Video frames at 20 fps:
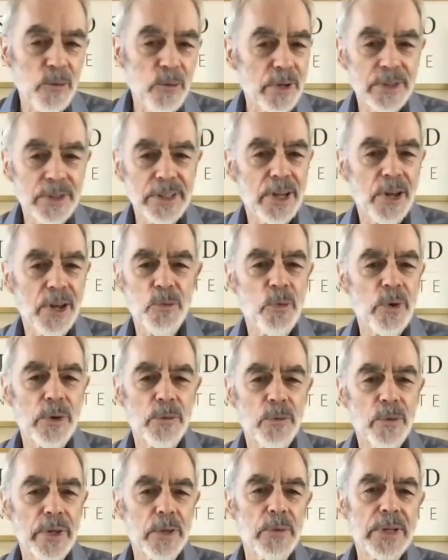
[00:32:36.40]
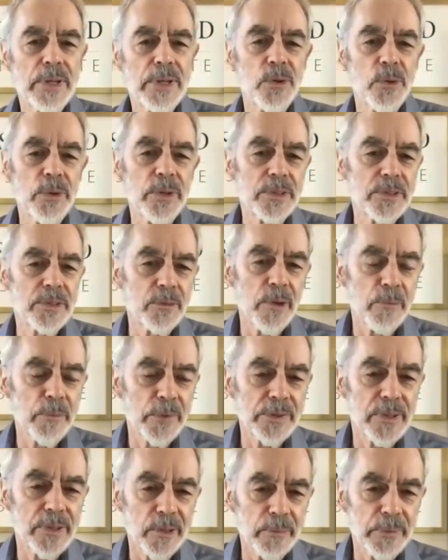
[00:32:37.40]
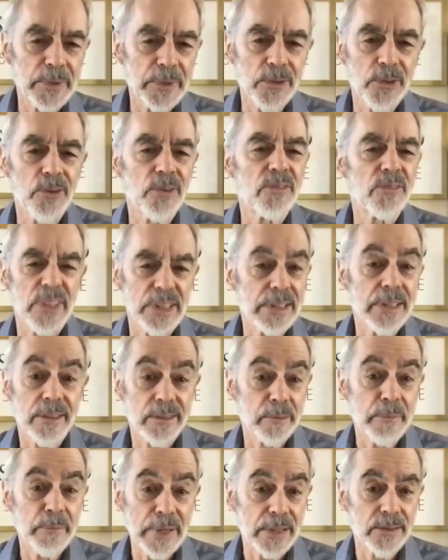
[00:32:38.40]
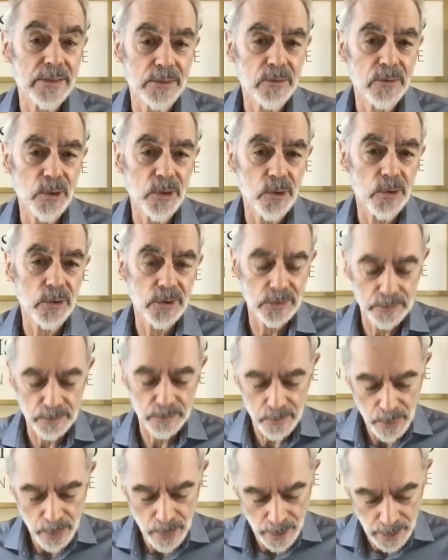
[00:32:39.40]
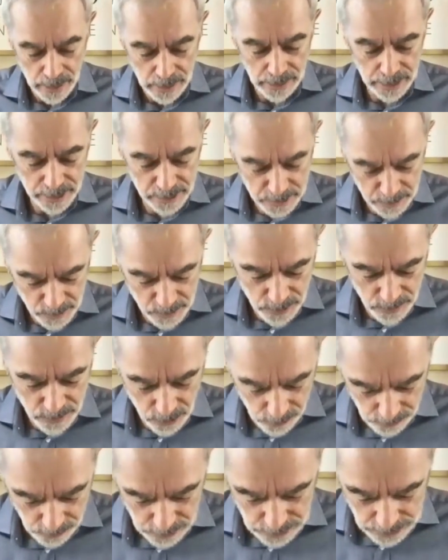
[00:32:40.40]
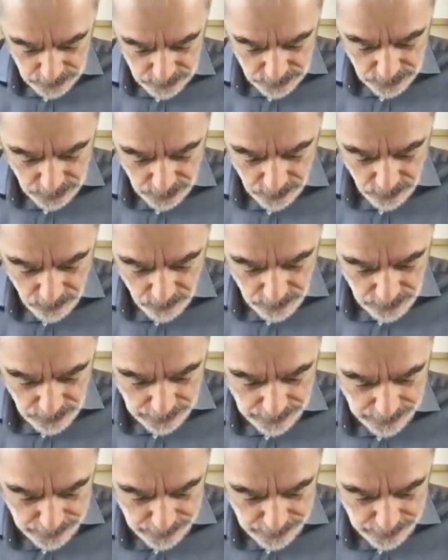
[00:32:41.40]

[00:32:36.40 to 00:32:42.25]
well, whether we call this aromatherapy or not really doesn't matter, of course. Let's move on. So